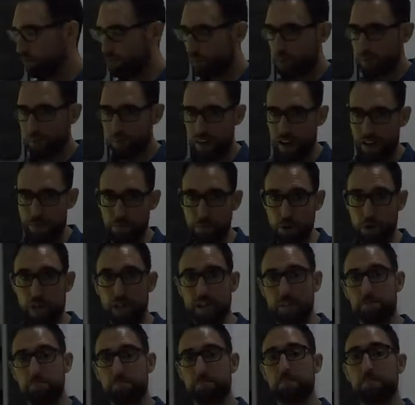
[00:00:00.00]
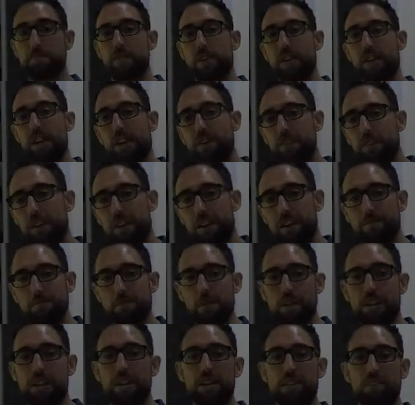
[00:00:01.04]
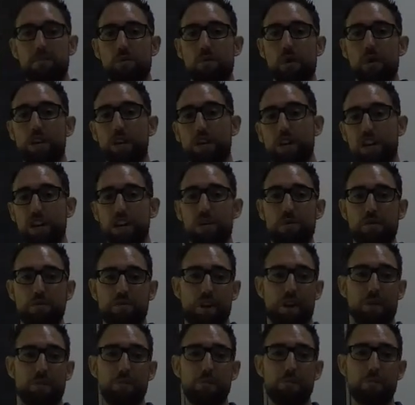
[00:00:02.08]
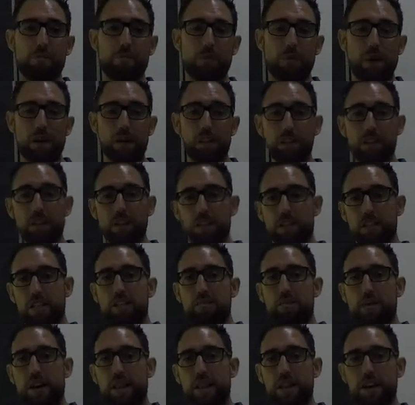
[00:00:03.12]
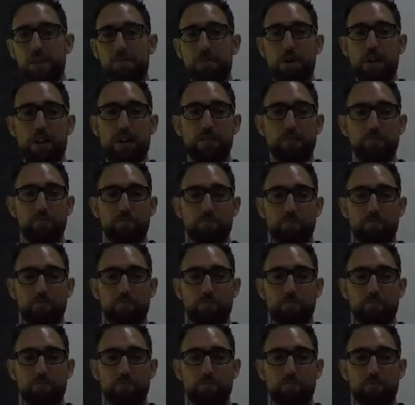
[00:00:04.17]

people have money, and if you have money, what are you going to do with it? Well, you're going to spend that money